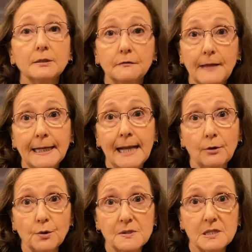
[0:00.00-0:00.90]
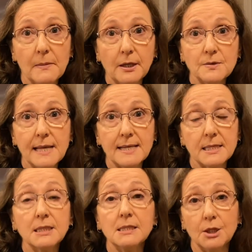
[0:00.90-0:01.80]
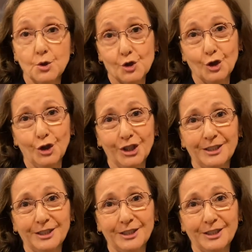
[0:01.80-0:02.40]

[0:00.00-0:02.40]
to flatten out those tomatoes as it continues to cook.